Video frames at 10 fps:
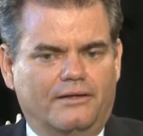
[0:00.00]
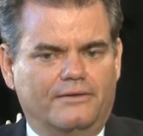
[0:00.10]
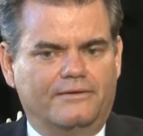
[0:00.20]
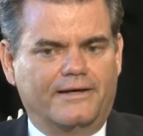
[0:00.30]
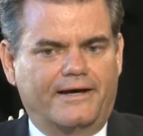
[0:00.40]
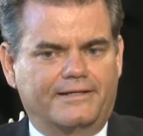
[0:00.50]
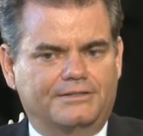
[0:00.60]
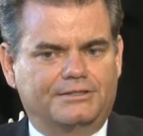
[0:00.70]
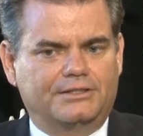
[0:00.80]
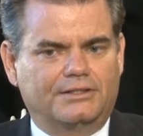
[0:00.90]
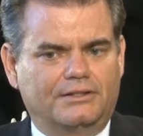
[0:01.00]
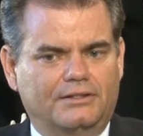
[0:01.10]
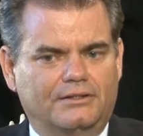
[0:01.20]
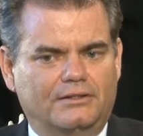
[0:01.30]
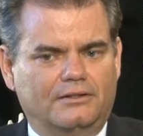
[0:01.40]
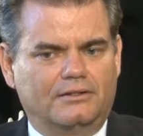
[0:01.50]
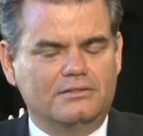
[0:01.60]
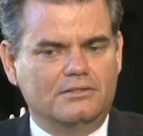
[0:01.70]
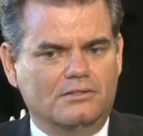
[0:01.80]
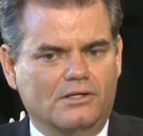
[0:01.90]
that,
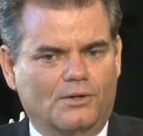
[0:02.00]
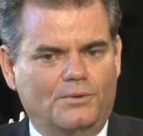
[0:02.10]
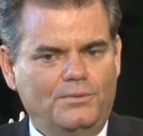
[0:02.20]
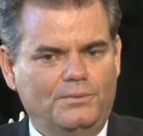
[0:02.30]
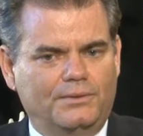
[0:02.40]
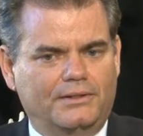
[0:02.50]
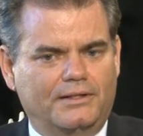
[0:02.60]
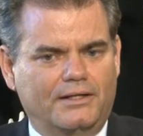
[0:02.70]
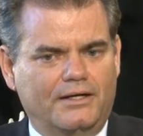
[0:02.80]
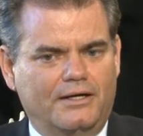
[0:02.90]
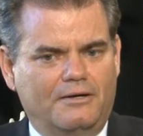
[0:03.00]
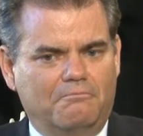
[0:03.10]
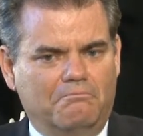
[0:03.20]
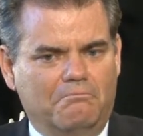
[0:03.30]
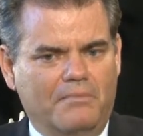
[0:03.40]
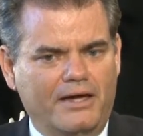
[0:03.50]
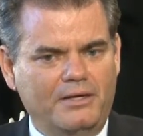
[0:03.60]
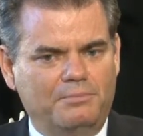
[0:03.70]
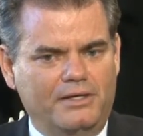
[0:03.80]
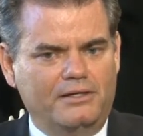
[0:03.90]
you know,
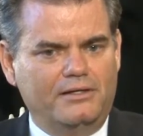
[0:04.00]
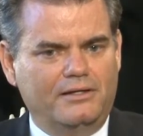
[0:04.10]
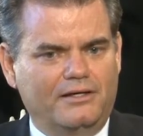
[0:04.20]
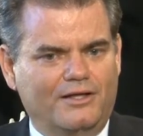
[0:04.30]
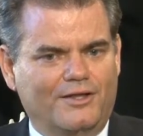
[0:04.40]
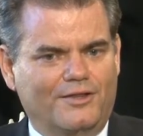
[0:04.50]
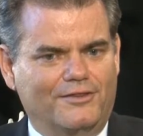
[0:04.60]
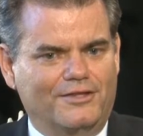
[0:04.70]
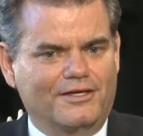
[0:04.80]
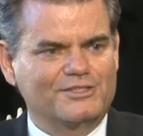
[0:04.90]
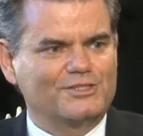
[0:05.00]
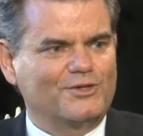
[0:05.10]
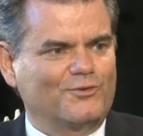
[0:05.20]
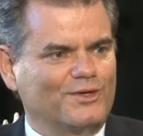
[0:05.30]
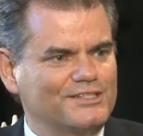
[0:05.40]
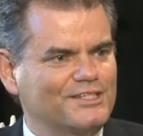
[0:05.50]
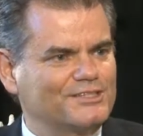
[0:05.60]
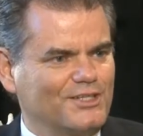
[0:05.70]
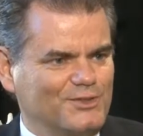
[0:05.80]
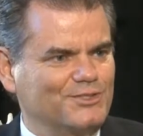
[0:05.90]
maybe this was the
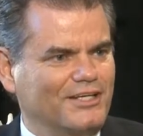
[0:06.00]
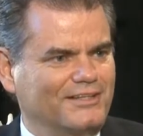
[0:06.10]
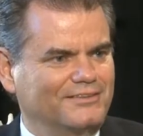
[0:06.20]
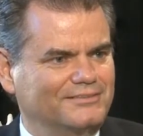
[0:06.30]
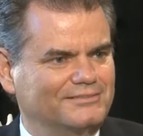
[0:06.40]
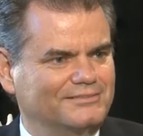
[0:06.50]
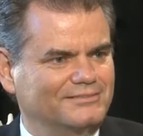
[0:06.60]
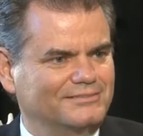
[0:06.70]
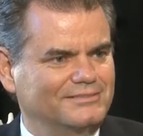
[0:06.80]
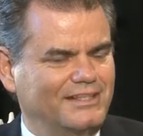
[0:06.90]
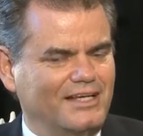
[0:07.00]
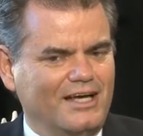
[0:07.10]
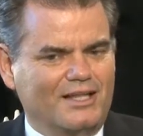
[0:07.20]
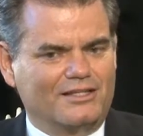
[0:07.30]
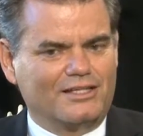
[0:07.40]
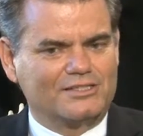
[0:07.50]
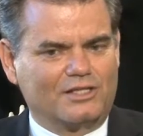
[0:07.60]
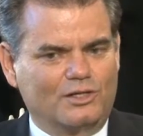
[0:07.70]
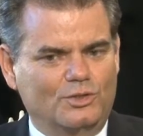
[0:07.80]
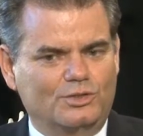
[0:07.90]
solution. The
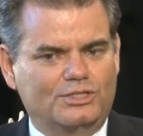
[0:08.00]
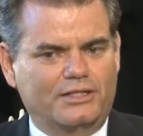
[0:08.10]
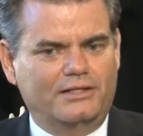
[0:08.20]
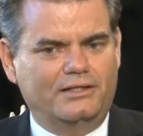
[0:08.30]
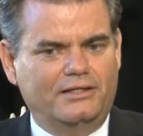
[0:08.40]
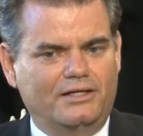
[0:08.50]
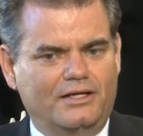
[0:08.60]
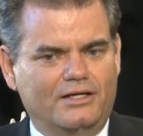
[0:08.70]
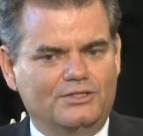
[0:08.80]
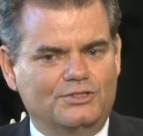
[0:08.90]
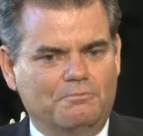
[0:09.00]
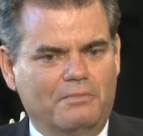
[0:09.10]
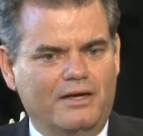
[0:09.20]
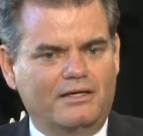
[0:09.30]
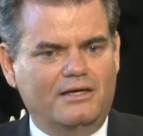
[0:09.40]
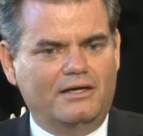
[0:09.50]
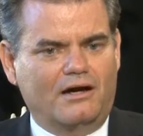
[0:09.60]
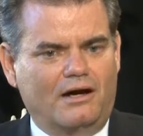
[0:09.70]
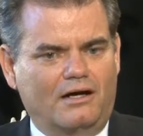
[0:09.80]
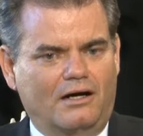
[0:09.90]
solution to making
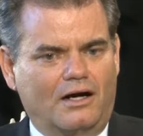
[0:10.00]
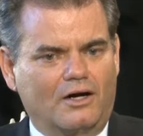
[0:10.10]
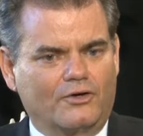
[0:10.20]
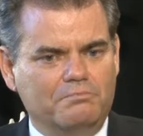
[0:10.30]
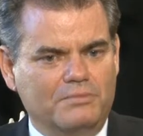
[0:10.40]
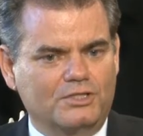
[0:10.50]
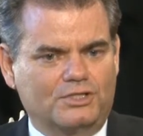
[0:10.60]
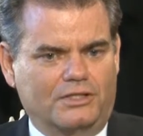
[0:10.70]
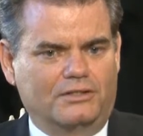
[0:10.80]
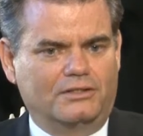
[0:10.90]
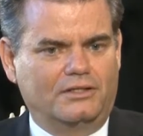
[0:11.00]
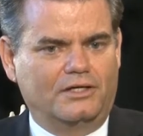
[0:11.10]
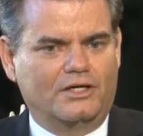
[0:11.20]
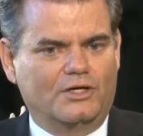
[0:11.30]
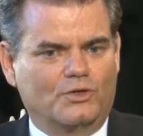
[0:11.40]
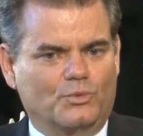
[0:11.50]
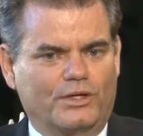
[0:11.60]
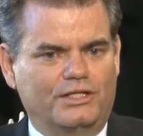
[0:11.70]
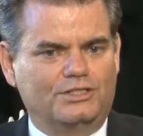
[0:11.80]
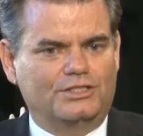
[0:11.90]
our mission
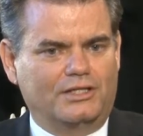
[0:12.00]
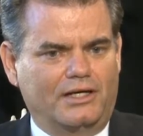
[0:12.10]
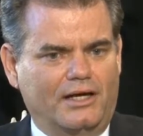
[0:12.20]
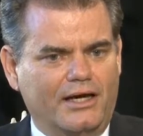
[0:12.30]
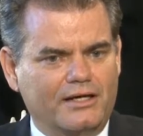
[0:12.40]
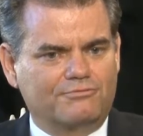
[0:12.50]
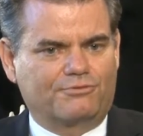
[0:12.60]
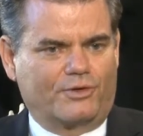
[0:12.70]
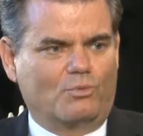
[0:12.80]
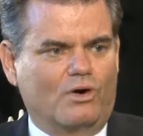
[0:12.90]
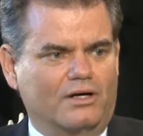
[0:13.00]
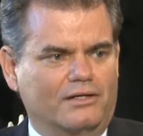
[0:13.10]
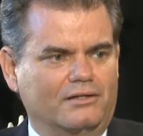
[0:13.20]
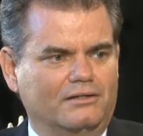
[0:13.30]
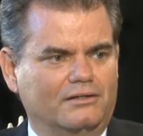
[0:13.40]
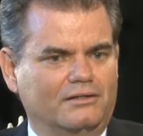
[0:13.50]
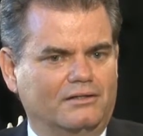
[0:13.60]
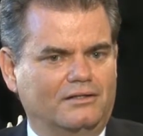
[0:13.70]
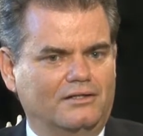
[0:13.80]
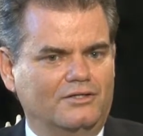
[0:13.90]
reach everyone,
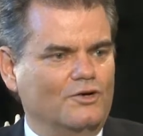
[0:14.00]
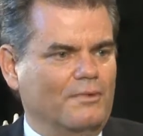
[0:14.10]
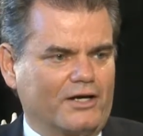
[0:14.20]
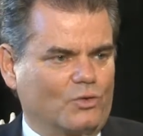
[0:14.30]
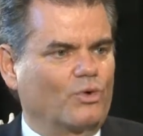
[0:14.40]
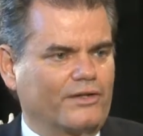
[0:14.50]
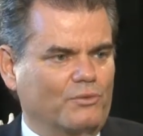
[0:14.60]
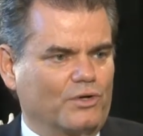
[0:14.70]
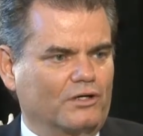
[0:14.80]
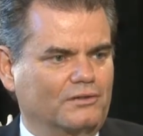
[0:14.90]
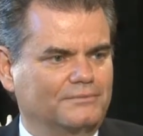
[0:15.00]
no matter where they were.